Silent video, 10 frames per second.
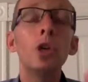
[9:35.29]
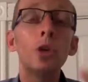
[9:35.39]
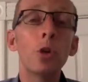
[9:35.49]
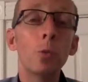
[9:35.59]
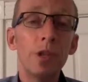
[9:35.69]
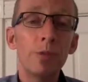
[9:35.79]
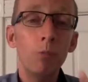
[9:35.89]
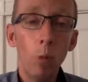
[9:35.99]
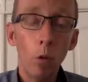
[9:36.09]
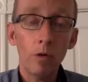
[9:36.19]
you can reach
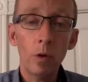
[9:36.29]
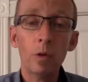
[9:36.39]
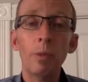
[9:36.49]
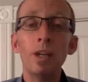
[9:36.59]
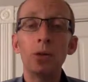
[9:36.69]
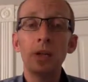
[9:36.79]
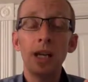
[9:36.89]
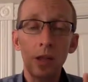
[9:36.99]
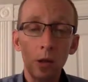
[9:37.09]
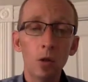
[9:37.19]
more of those by doing
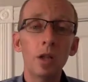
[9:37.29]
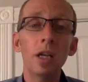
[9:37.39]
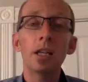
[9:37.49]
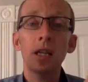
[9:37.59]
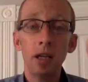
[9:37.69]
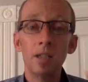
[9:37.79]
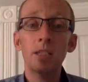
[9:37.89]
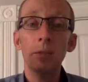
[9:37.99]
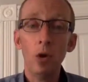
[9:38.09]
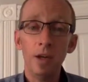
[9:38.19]
a lookalike
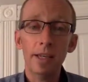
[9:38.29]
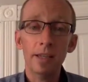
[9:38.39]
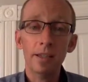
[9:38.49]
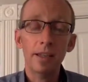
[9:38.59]
custom audience.